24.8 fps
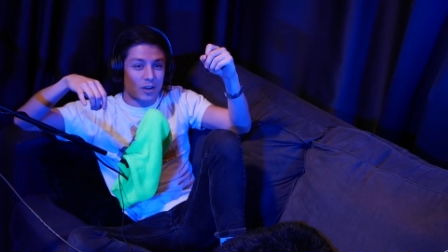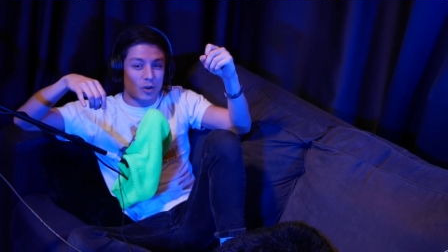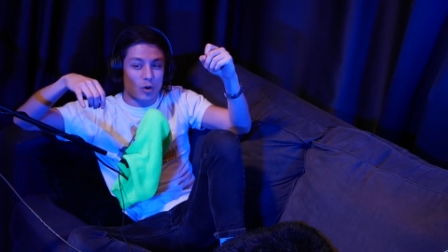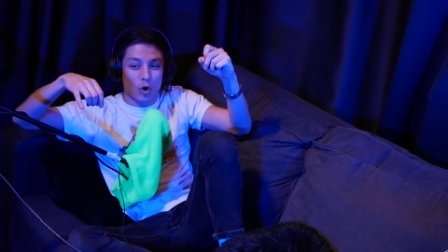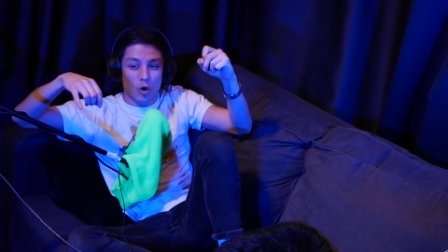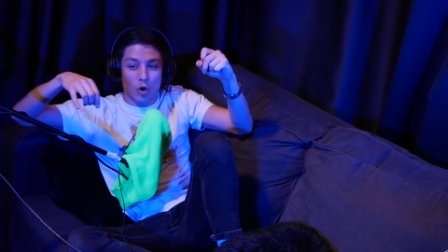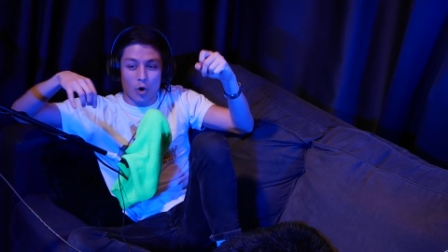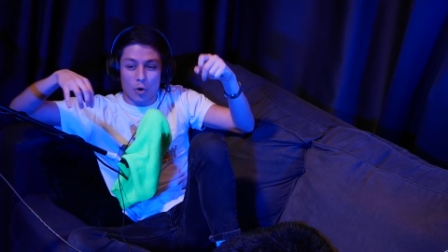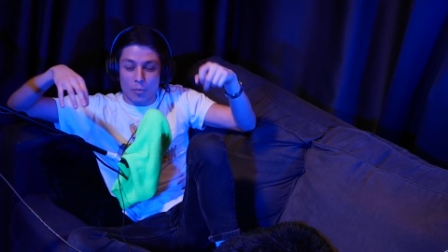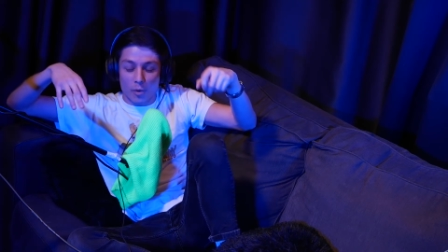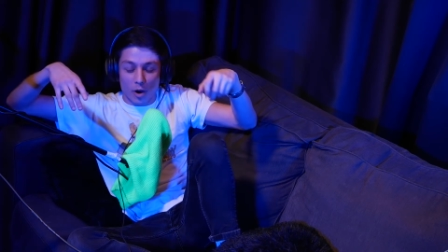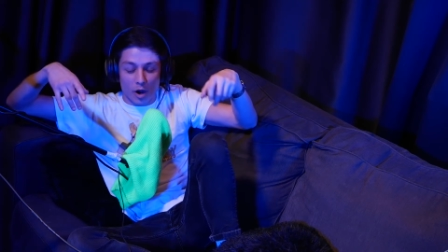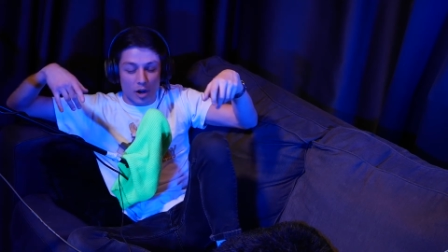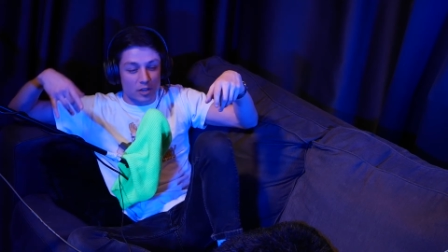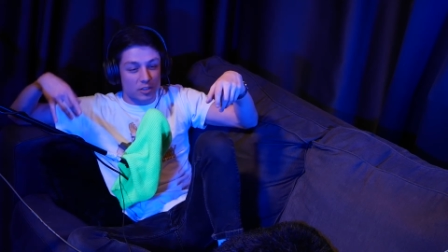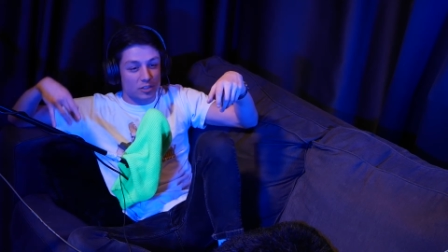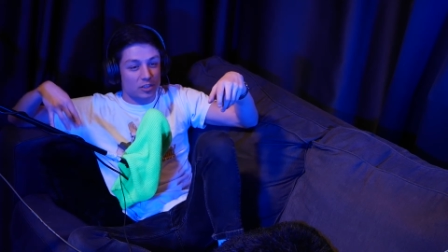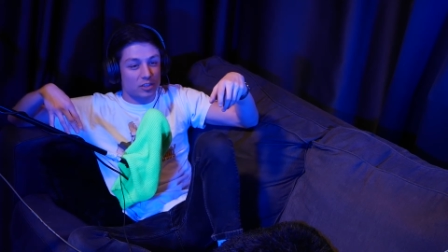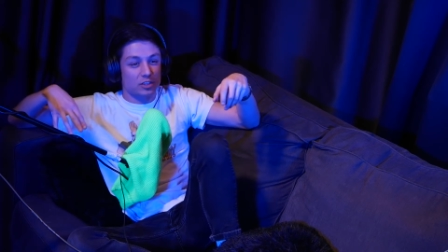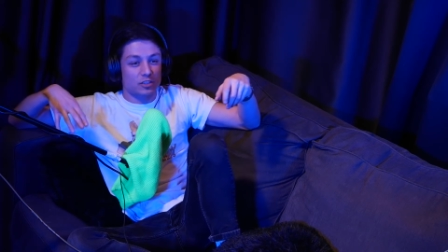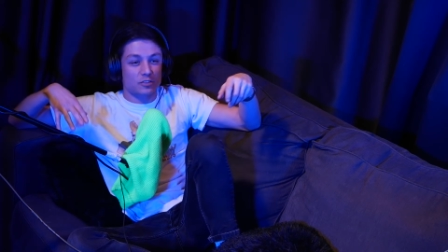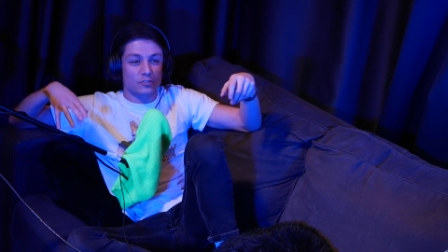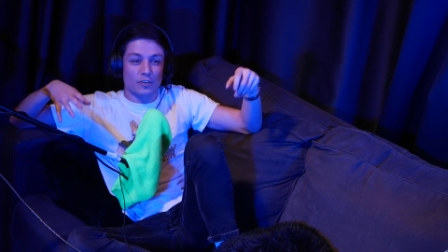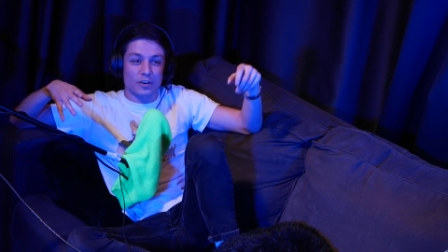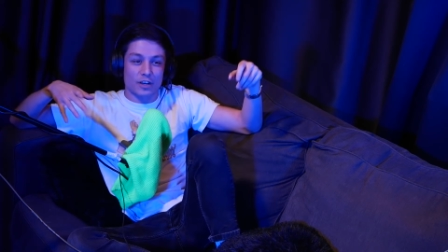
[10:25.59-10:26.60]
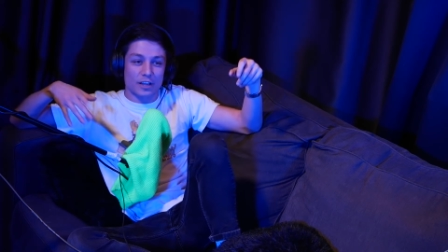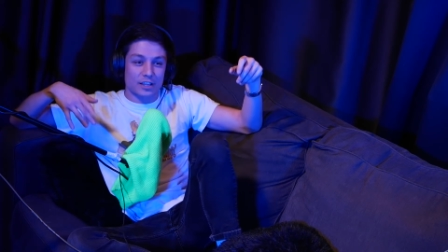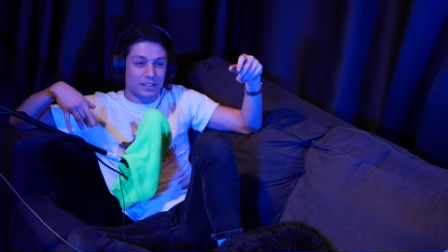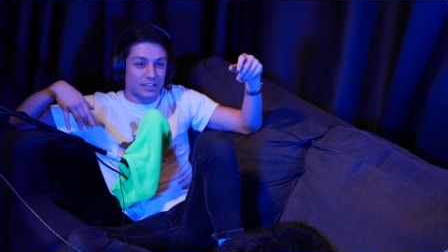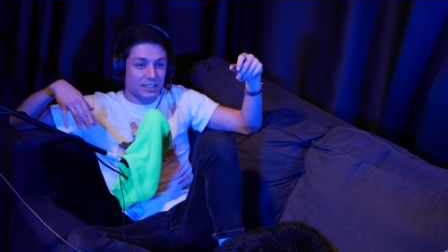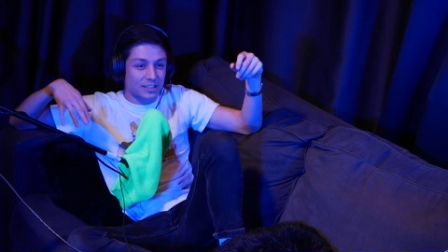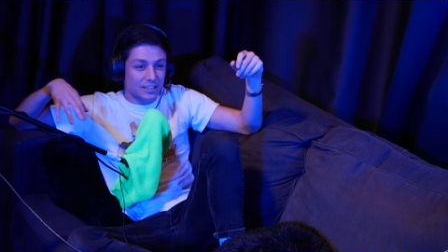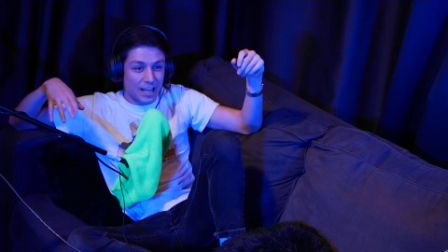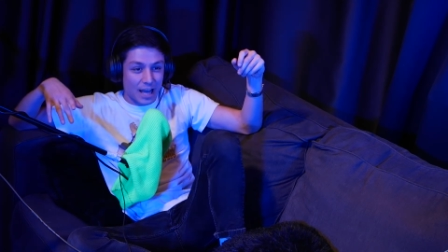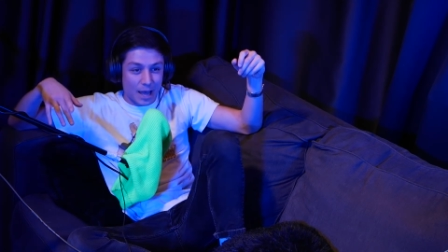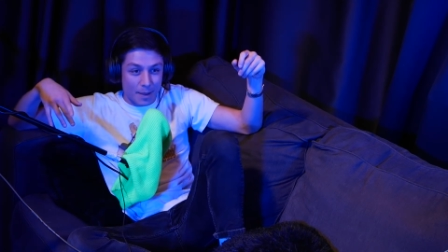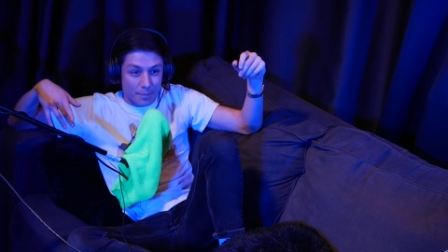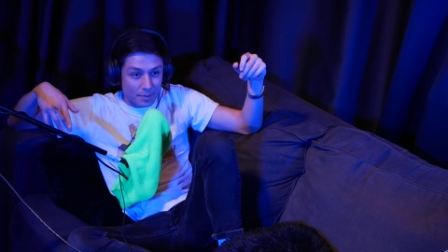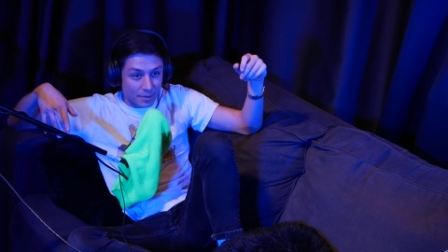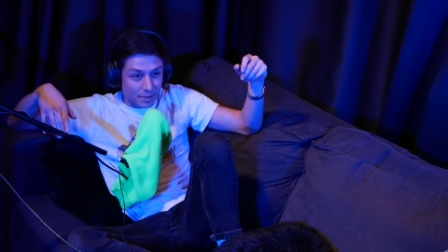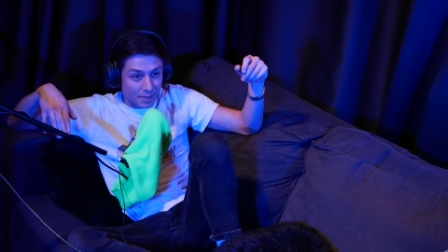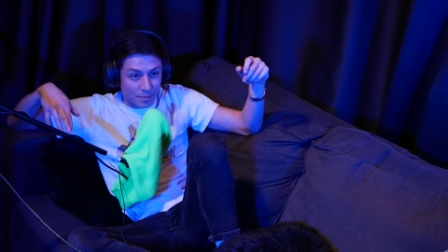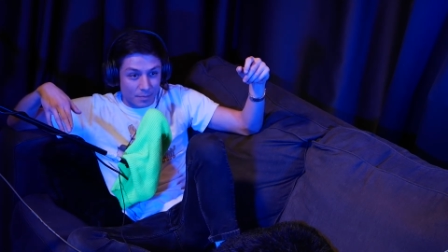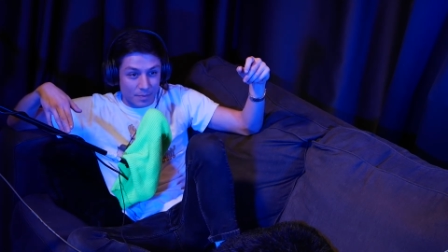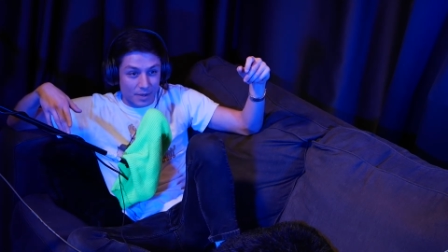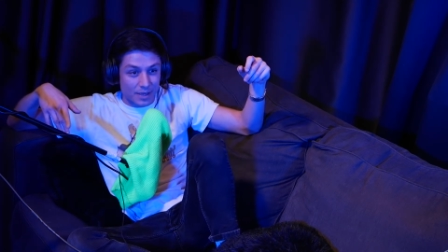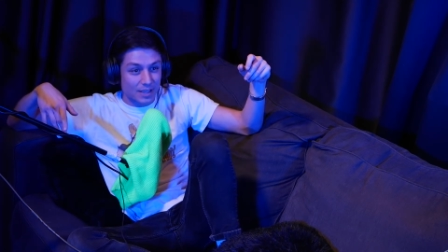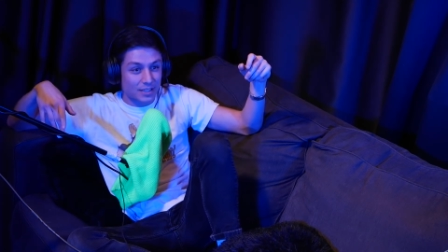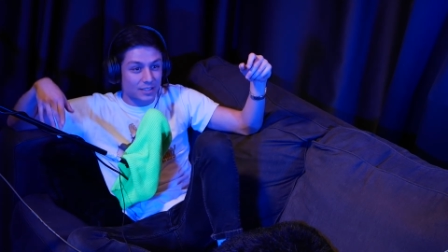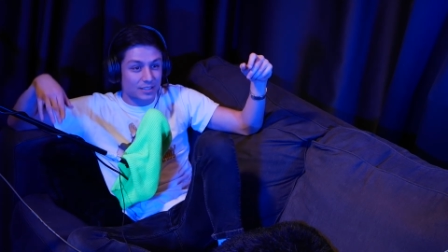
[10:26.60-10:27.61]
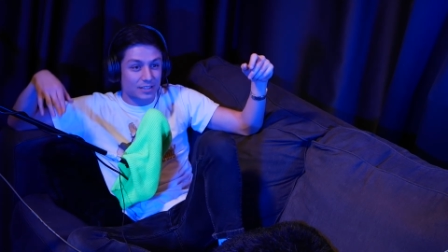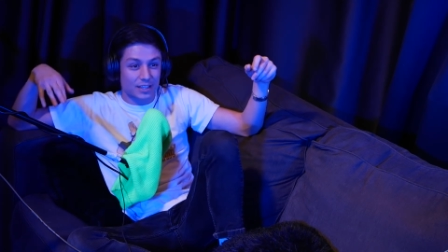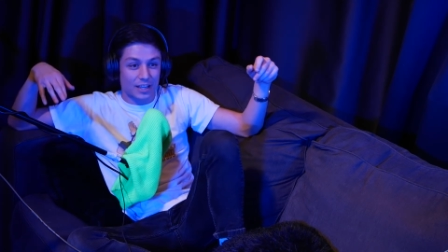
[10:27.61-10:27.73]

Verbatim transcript: Yeah. Omar's just fucking slapping the bass